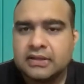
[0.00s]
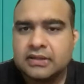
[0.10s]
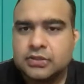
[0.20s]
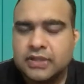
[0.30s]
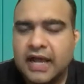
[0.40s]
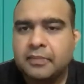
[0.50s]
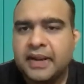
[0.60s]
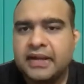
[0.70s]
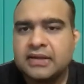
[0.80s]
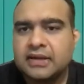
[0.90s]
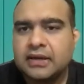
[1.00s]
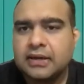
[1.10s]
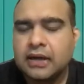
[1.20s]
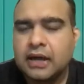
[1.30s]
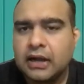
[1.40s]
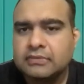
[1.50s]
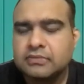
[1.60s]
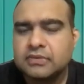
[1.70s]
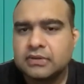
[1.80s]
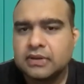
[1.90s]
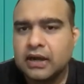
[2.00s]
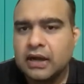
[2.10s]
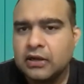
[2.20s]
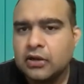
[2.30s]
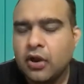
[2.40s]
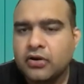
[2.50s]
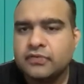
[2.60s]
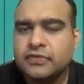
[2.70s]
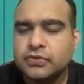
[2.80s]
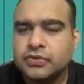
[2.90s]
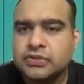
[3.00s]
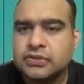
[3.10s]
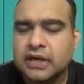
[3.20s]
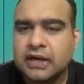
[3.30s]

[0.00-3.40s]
So that meant a lot of those